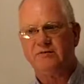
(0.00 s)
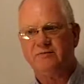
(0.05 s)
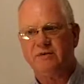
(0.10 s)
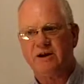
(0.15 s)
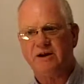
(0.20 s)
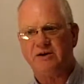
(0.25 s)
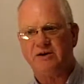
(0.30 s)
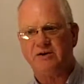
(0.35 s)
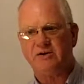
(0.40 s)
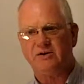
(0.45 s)

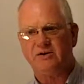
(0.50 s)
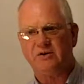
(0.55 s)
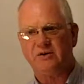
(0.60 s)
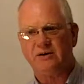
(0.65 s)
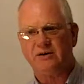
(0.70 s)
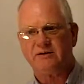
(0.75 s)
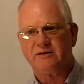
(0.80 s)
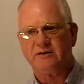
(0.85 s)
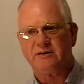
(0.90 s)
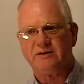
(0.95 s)
making
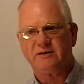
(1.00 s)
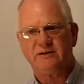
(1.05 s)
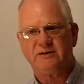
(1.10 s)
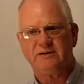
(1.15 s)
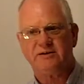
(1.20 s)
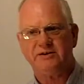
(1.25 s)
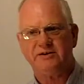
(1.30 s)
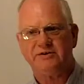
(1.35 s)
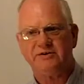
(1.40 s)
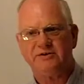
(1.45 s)
your
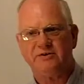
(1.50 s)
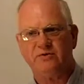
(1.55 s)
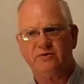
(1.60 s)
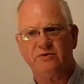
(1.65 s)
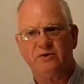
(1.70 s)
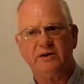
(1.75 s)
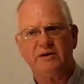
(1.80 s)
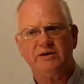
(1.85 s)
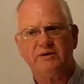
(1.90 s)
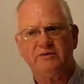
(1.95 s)
conditioner
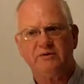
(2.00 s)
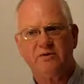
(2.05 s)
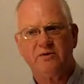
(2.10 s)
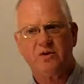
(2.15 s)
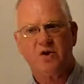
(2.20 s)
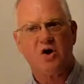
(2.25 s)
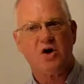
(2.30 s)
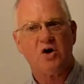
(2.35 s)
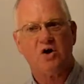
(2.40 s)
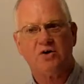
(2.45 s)
run
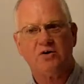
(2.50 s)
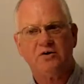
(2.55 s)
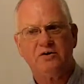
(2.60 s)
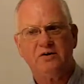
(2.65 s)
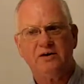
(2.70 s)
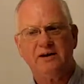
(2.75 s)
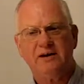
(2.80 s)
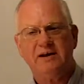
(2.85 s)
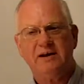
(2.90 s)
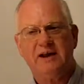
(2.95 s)

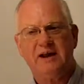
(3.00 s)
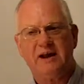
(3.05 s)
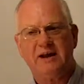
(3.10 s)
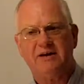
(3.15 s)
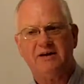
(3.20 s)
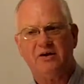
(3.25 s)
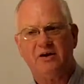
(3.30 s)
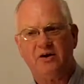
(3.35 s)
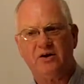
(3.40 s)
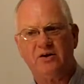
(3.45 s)
longer
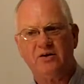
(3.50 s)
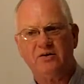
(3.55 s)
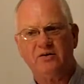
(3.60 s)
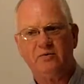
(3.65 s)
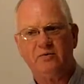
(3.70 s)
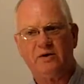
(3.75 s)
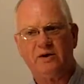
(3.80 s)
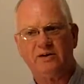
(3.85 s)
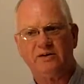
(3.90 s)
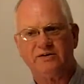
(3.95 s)
and
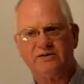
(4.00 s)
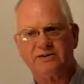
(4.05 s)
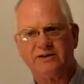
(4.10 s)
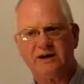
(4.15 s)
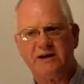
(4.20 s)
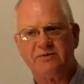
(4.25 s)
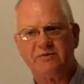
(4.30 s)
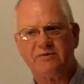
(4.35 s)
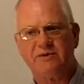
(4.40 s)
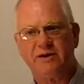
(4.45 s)
harder, while the
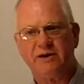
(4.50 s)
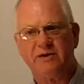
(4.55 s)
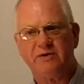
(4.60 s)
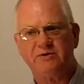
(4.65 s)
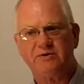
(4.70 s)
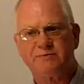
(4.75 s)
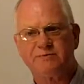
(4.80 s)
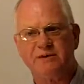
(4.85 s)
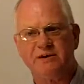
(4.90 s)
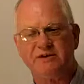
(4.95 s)
side with the
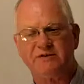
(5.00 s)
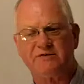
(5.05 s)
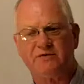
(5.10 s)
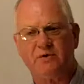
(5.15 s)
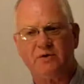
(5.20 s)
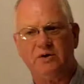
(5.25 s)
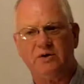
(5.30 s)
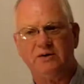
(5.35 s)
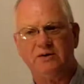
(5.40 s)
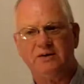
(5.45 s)
aerospace
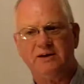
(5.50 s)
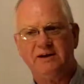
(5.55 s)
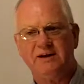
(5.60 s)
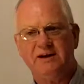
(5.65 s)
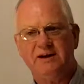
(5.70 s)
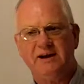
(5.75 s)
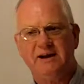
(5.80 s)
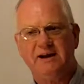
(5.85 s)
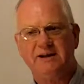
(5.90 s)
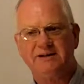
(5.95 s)
foil
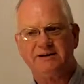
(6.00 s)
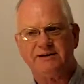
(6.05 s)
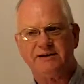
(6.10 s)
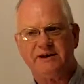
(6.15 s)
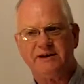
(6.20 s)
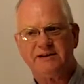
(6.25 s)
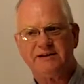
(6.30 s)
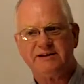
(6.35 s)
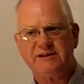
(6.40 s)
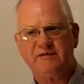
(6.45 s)
has
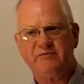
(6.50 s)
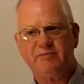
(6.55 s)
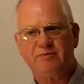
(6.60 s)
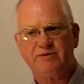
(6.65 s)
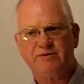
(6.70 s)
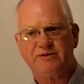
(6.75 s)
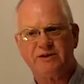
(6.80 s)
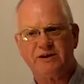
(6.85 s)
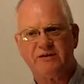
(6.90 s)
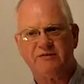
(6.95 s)

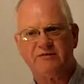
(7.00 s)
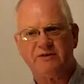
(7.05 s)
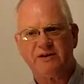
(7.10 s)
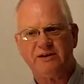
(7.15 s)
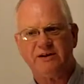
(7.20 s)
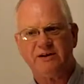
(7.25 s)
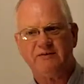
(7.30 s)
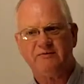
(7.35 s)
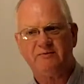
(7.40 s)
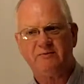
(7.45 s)
97% of the
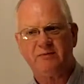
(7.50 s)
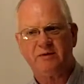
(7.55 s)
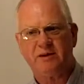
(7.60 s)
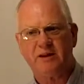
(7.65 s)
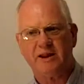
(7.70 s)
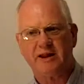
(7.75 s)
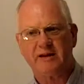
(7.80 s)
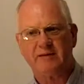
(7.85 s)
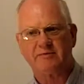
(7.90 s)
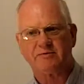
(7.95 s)
heat from the
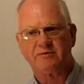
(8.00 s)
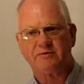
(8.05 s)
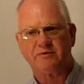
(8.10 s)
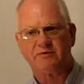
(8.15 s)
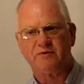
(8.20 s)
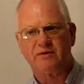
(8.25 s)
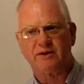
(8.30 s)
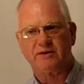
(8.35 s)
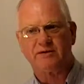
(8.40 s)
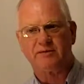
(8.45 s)
lamps
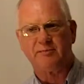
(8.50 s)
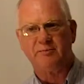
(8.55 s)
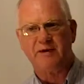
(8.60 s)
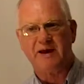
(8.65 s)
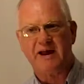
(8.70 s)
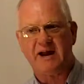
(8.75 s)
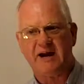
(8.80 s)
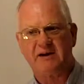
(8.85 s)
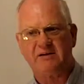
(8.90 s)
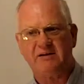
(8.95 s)
reflected
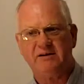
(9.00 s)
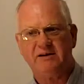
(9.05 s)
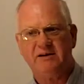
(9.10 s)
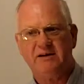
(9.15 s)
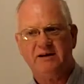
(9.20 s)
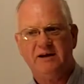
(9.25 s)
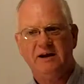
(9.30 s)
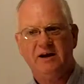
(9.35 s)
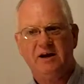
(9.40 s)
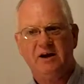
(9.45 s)
back,
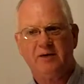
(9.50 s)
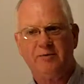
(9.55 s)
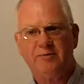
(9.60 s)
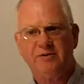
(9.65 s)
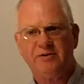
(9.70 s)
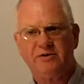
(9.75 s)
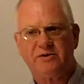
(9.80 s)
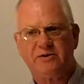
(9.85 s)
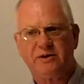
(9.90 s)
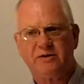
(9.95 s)

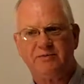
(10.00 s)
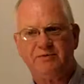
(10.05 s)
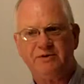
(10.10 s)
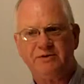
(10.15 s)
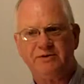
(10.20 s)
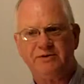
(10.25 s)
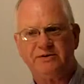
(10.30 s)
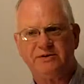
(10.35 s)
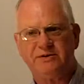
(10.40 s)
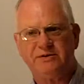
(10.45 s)
helping to keep
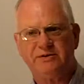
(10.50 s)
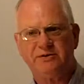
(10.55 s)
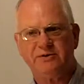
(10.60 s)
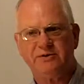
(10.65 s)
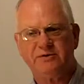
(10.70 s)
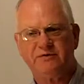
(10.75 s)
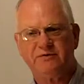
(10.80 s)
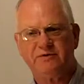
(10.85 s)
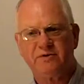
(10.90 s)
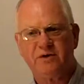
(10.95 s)
the
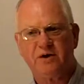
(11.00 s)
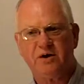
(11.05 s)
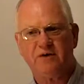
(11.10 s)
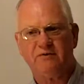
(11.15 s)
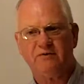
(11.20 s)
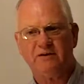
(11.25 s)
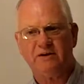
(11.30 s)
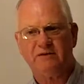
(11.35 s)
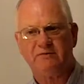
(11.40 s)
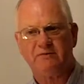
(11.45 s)
interior of your
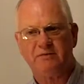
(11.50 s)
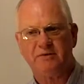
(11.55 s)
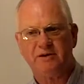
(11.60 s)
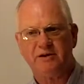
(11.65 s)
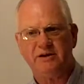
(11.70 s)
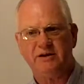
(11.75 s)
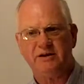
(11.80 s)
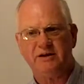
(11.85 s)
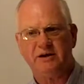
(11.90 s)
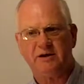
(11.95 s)
RV from
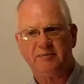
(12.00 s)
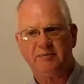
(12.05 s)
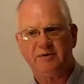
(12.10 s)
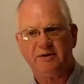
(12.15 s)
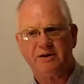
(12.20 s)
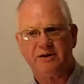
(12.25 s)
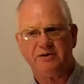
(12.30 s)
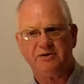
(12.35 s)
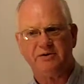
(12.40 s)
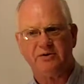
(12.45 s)
heating up
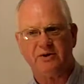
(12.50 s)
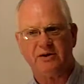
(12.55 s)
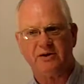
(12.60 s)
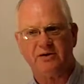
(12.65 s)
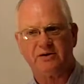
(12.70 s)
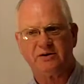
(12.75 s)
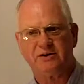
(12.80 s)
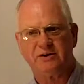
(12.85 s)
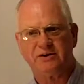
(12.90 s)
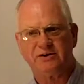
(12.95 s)
and your
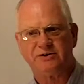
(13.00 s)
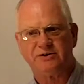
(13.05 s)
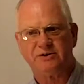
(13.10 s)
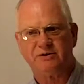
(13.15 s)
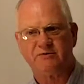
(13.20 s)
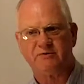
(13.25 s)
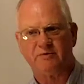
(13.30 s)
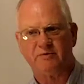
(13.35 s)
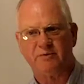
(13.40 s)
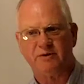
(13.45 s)
air
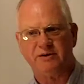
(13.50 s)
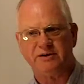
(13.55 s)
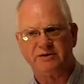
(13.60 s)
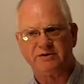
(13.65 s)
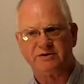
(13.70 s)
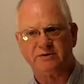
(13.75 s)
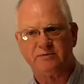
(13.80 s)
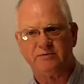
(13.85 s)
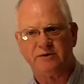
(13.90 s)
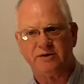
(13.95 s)
conditioning from running
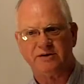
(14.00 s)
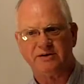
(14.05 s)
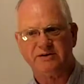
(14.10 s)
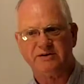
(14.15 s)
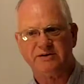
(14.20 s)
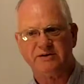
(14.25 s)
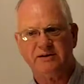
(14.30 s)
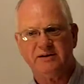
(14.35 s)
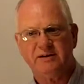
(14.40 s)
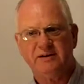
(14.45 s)
so
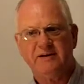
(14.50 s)
much.